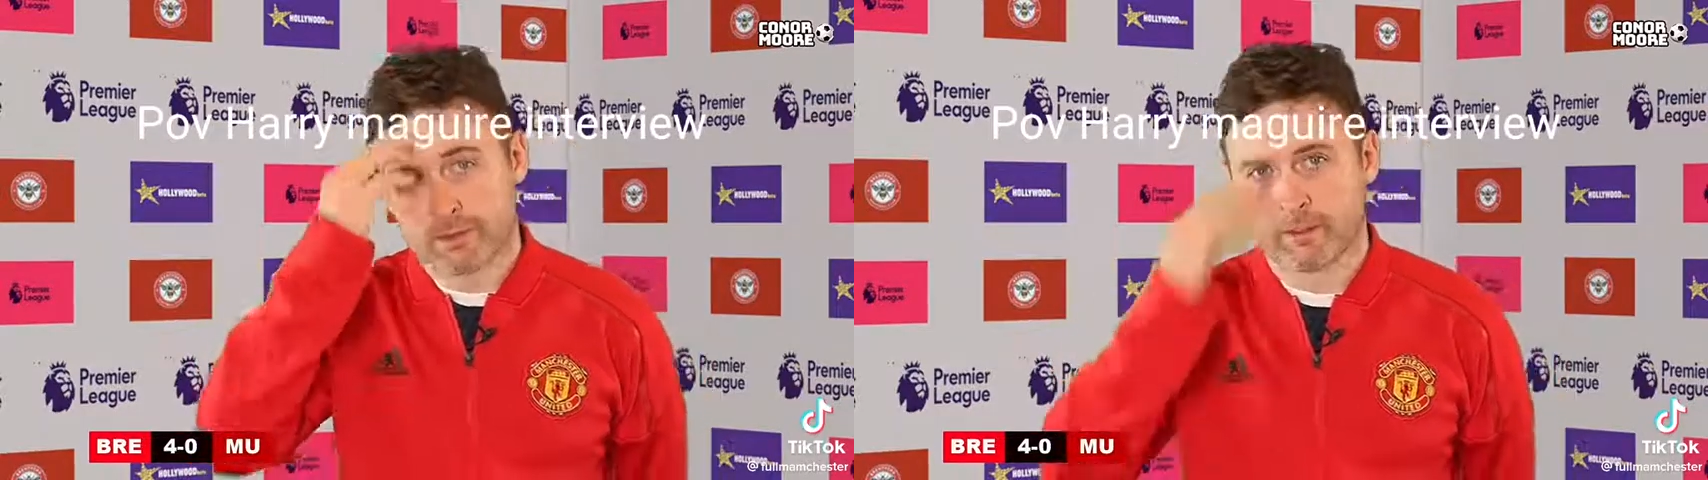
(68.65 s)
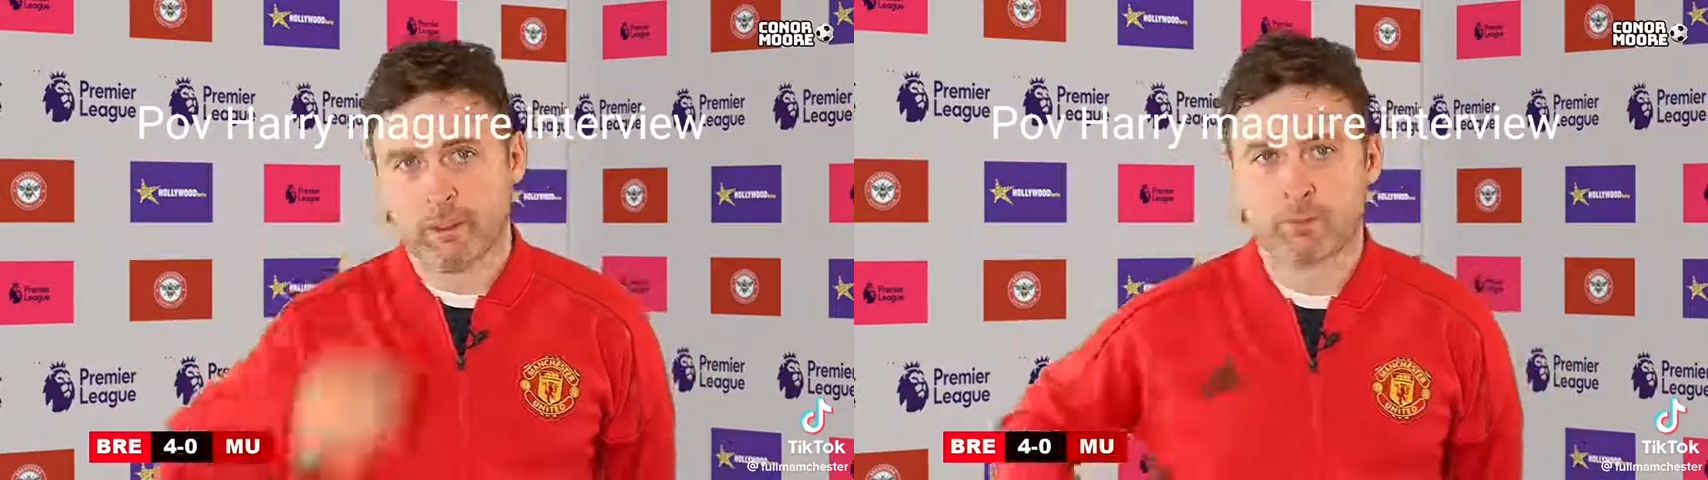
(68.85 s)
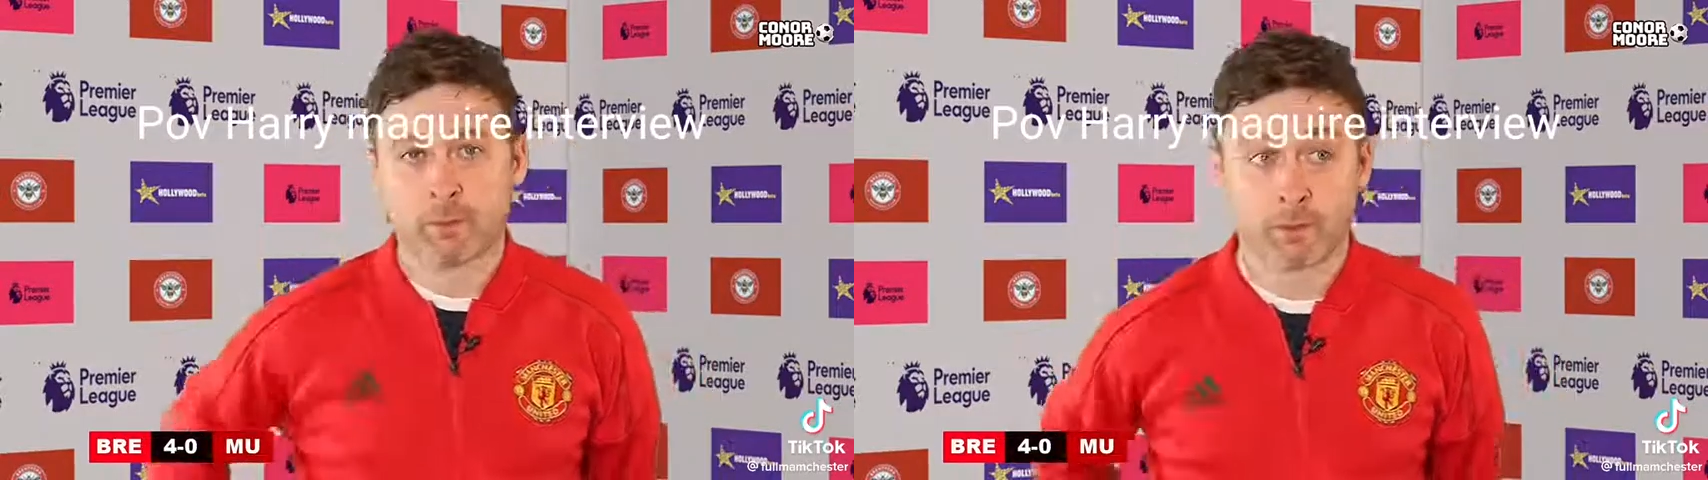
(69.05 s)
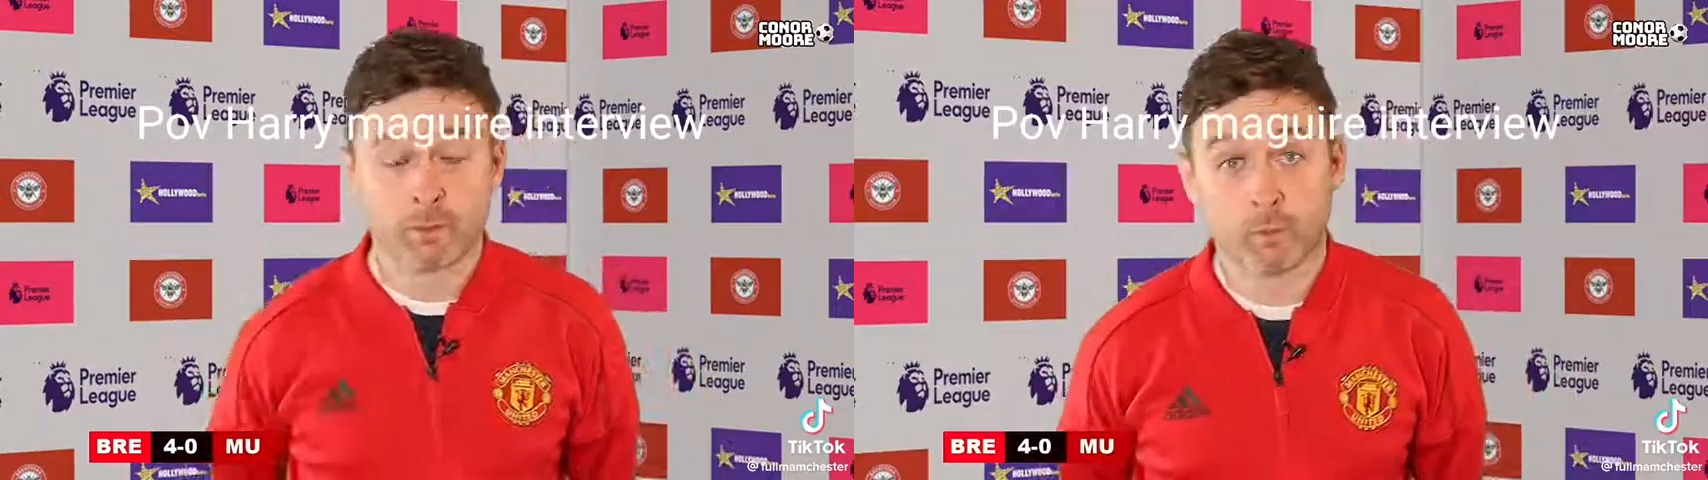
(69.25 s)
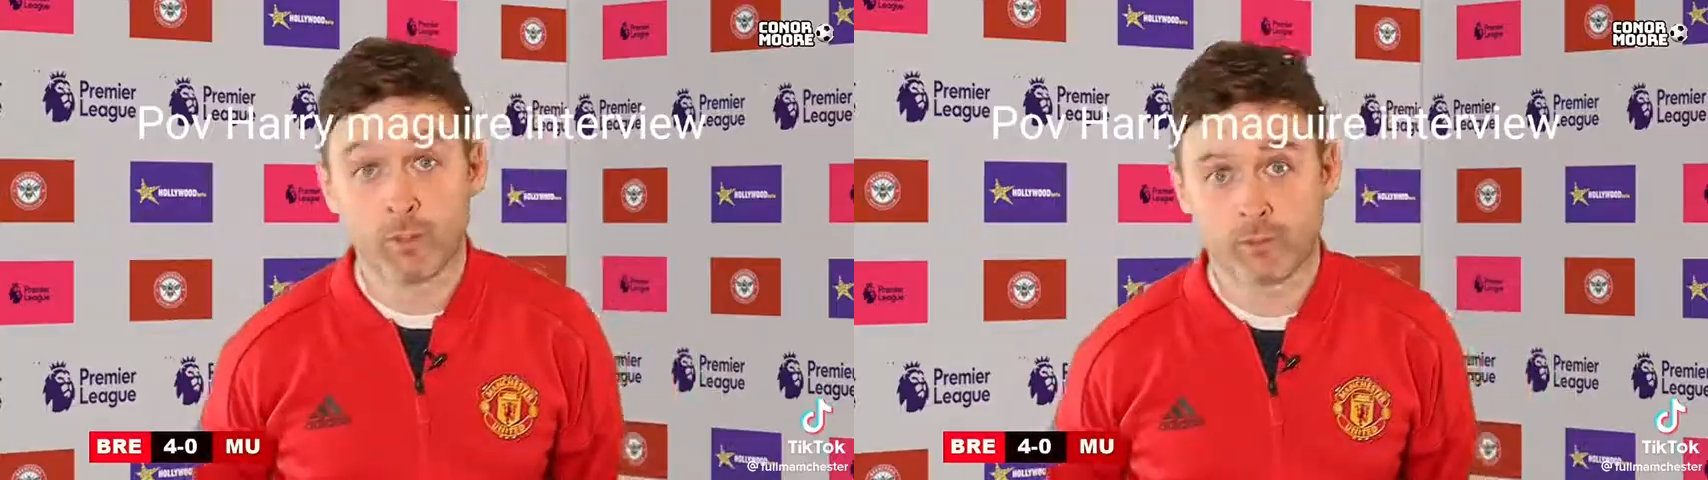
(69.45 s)
Yeah, I probably
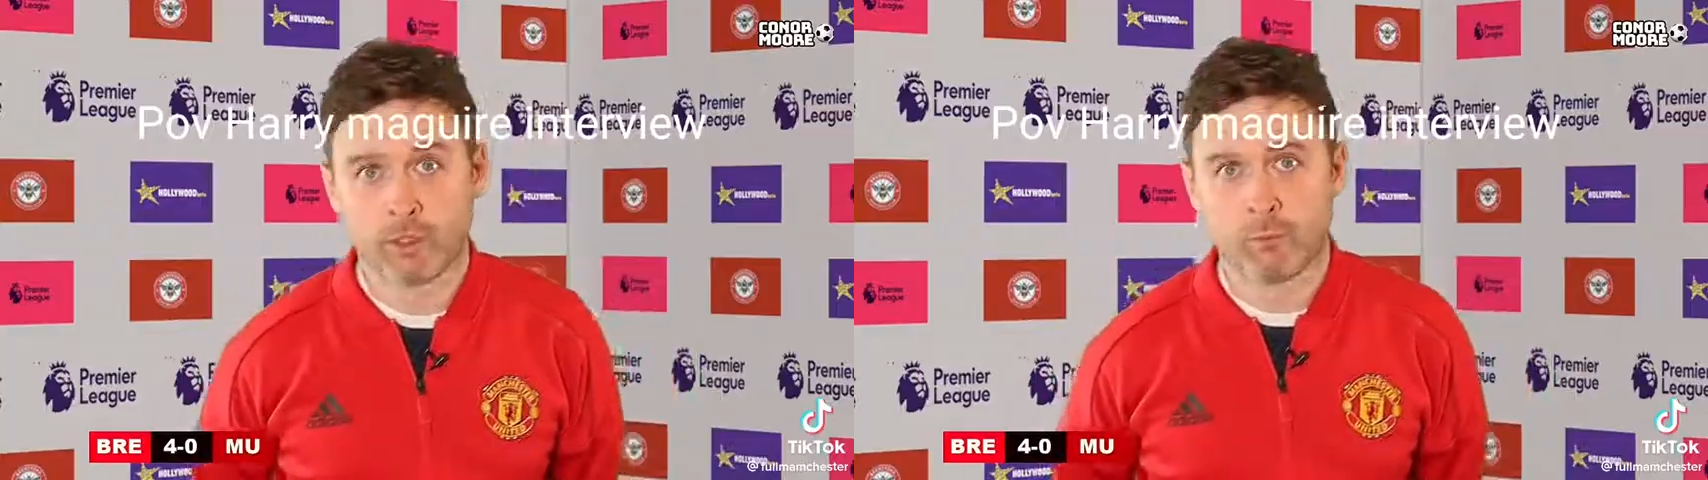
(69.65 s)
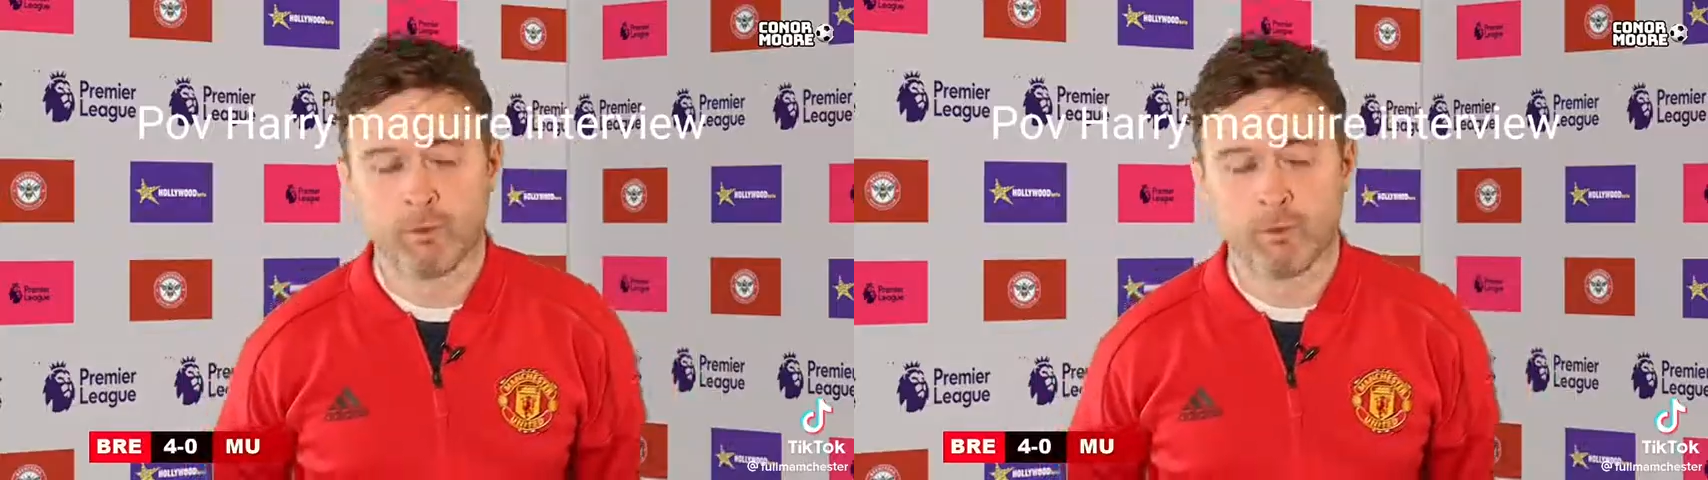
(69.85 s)
wouldn't watch that